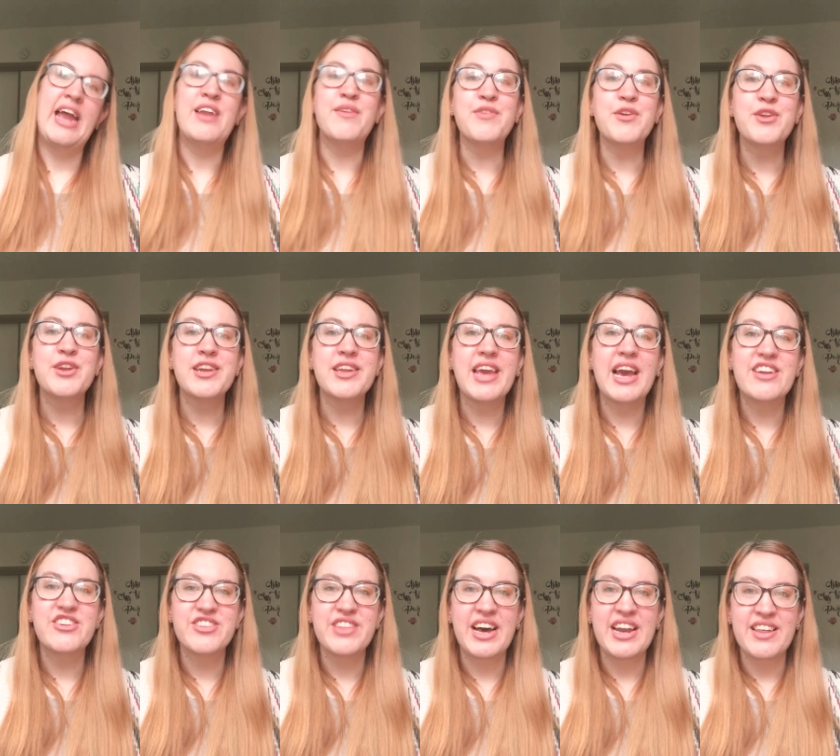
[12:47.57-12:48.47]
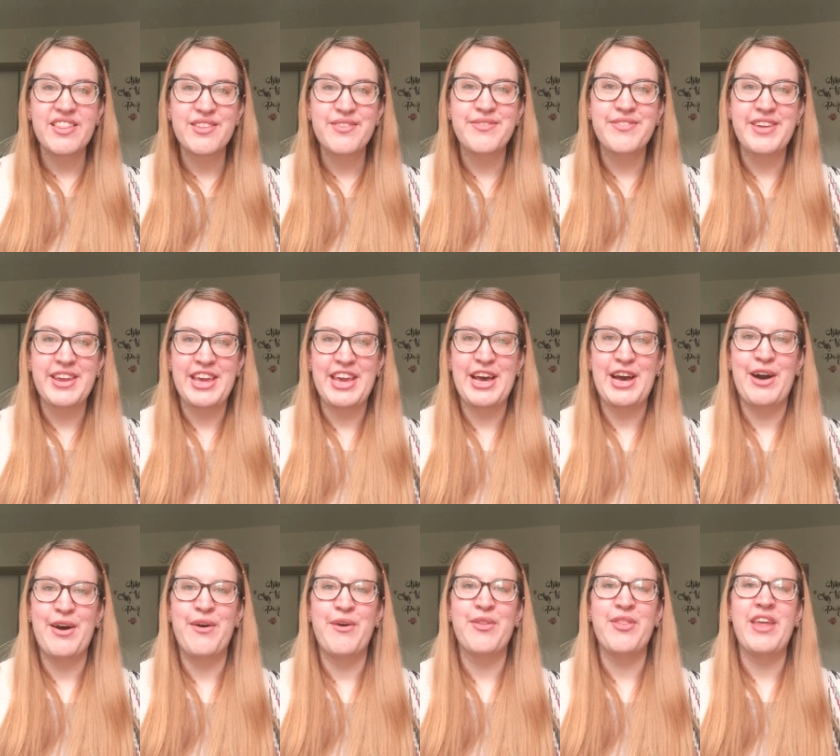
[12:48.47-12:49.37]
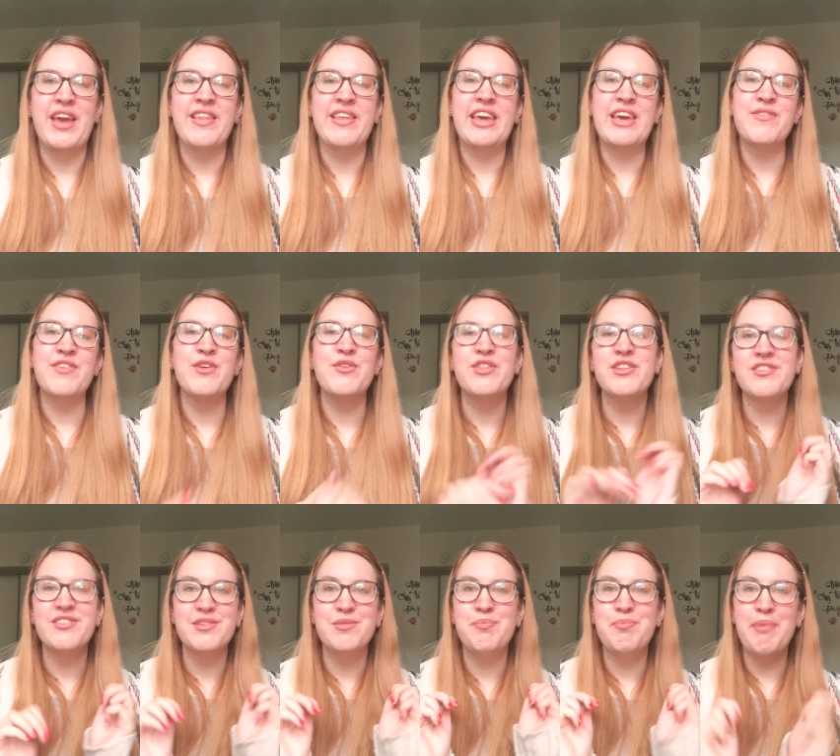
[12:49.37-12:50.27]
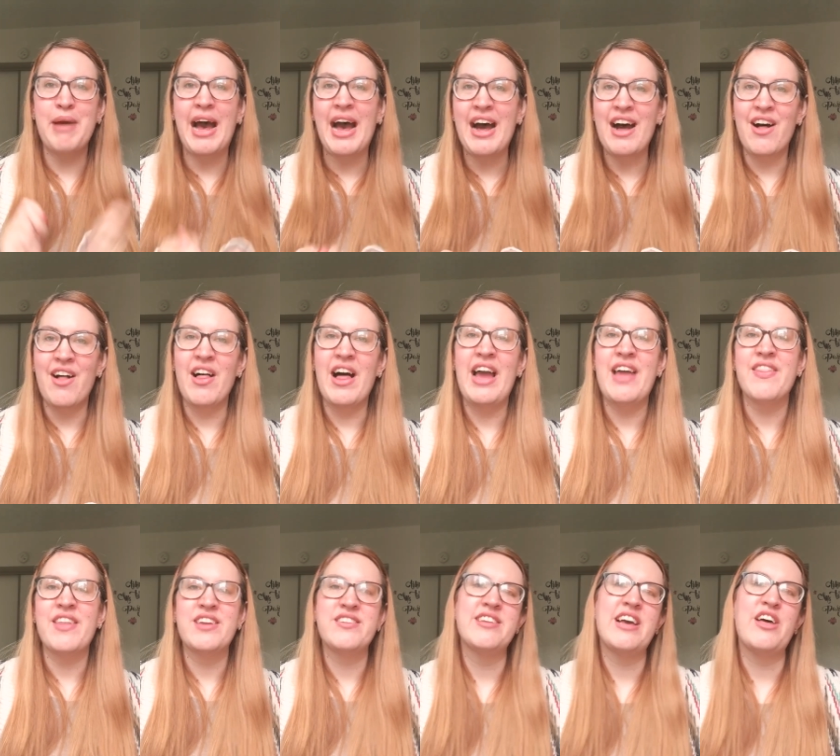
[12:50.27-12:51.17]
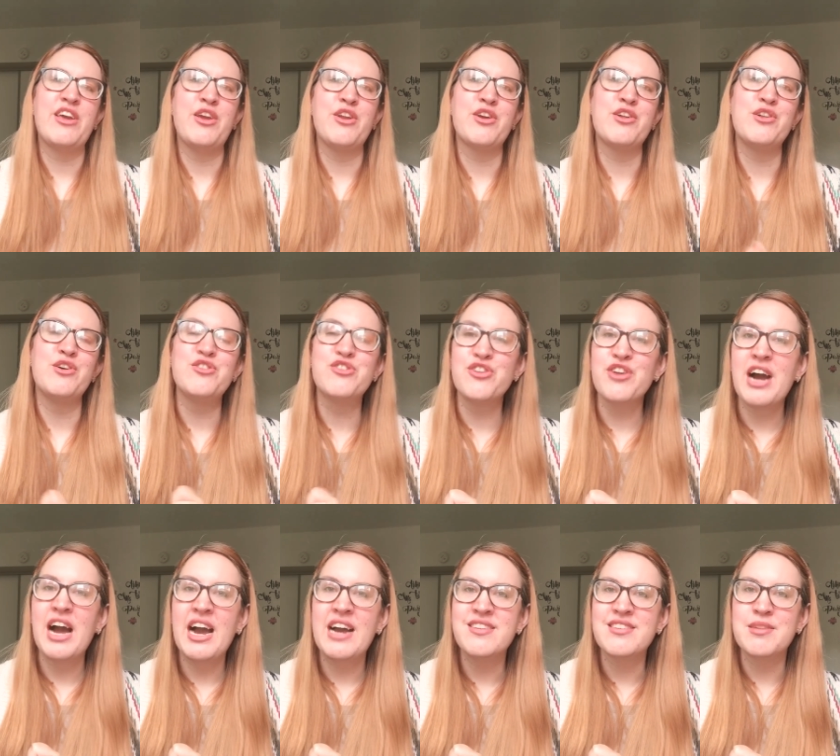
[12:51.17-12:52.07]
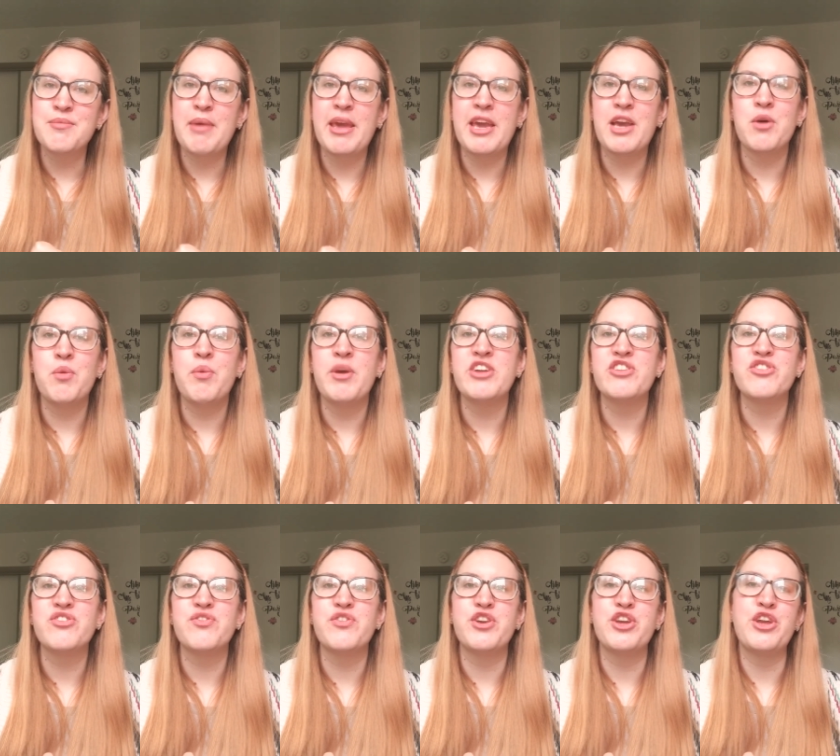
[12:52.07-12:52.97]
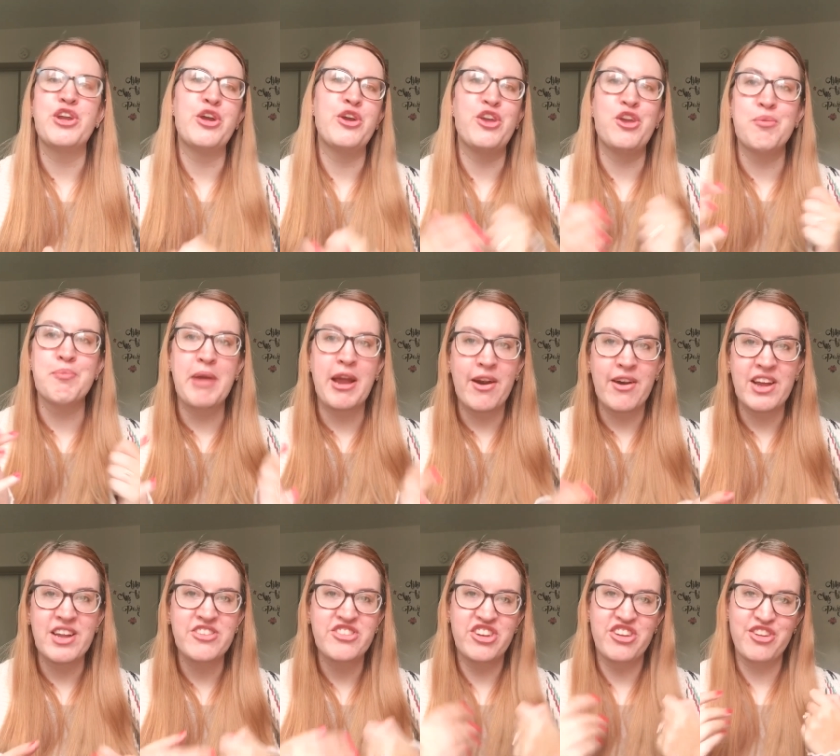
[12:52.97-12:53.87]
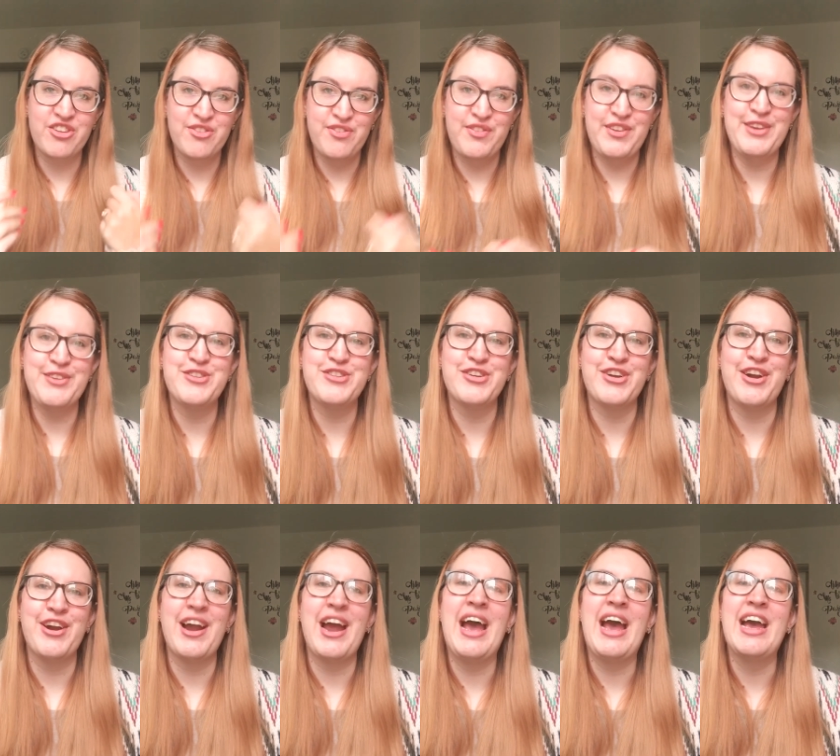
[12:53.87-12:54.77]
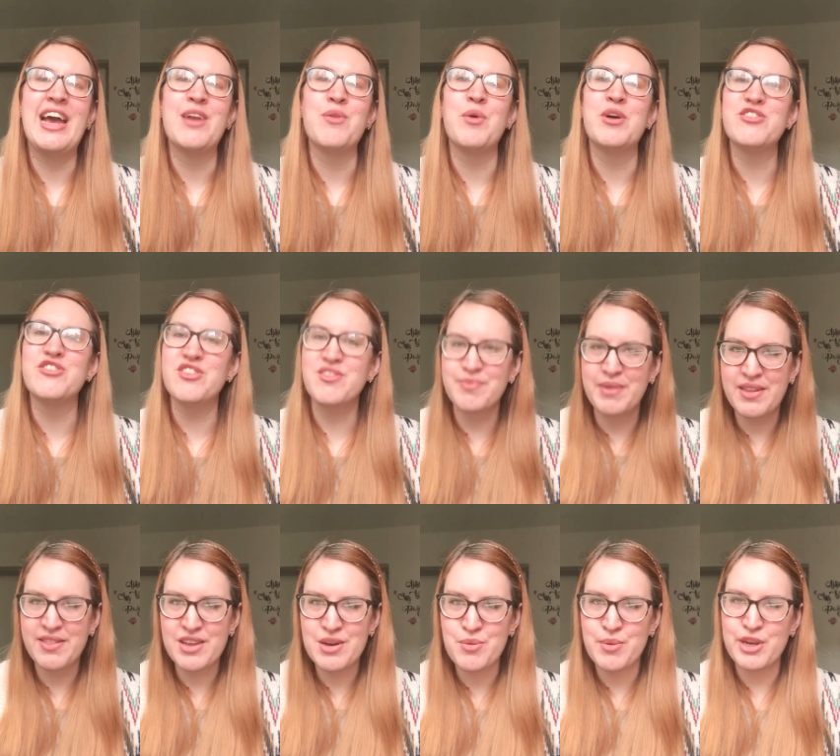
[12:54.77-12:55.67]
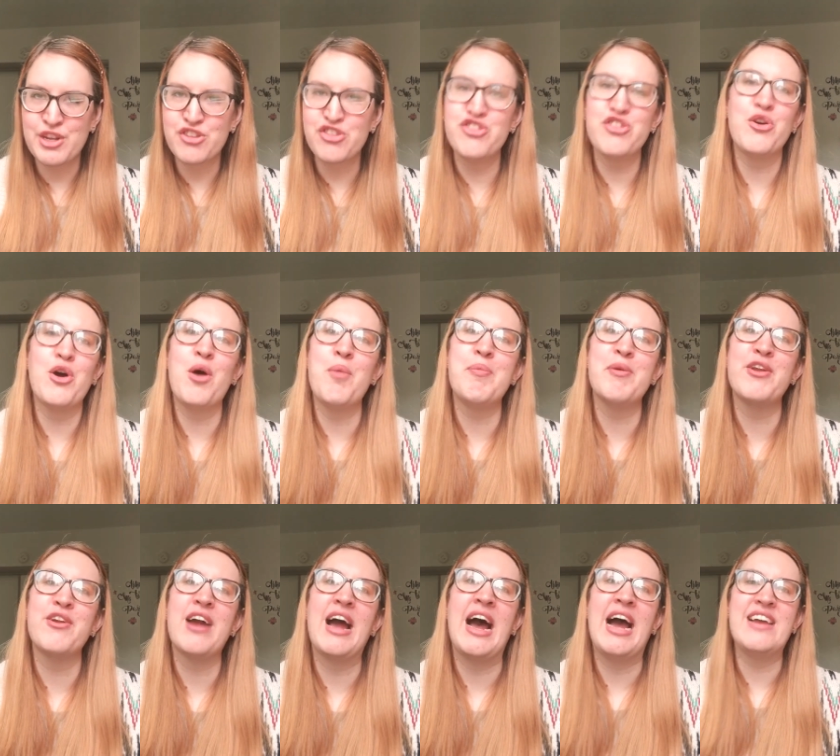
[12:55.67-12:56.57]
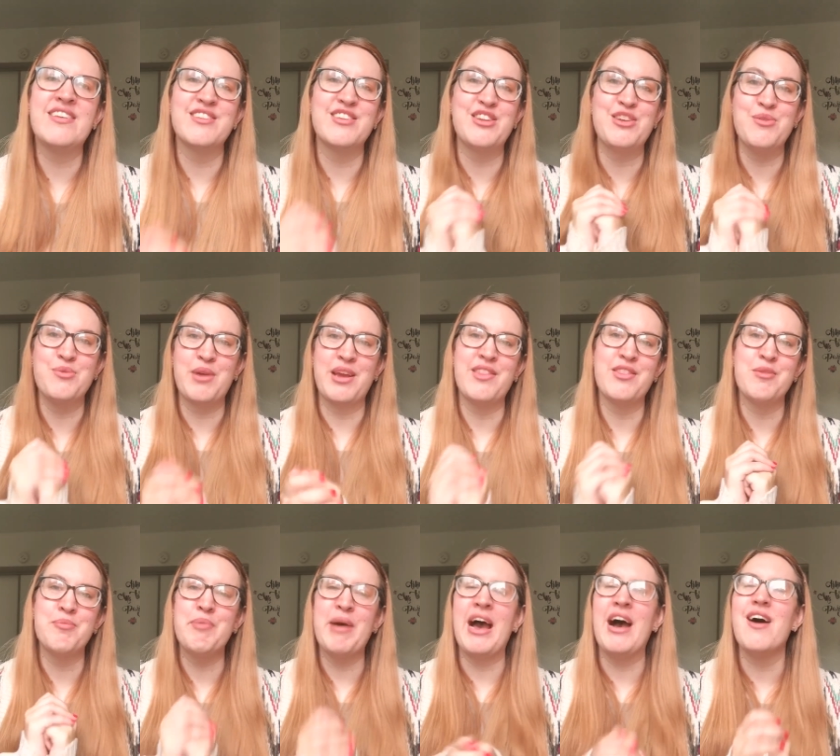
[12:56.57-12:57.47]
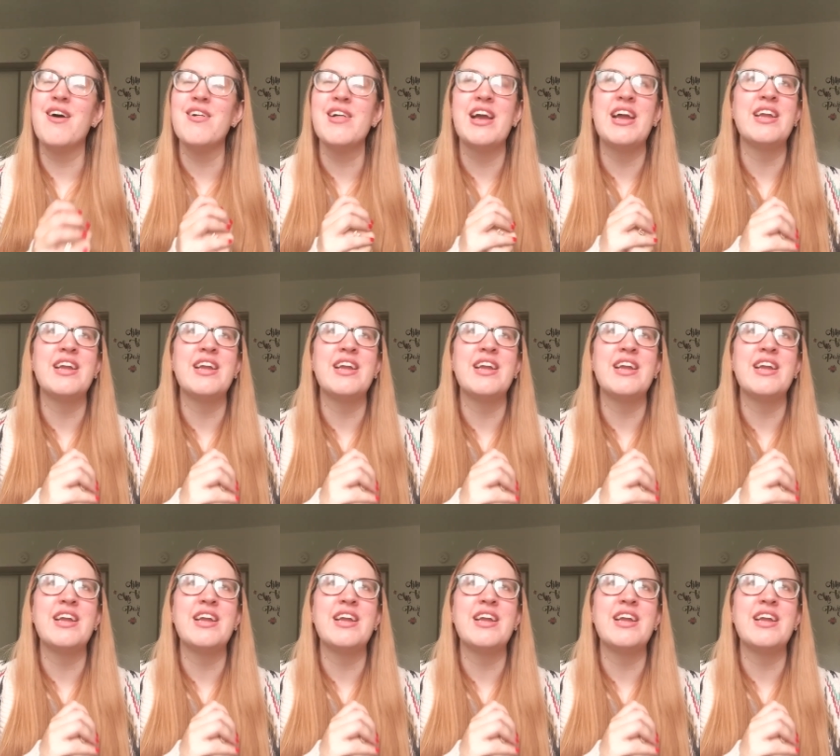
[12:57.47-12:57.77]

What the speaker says: And if you didn't catch that in the video, they give you this bell and they tell you to close your eyes and make a wish for, your marriage and your future. And once you've made that wish, you open your eyes and you ring the bell.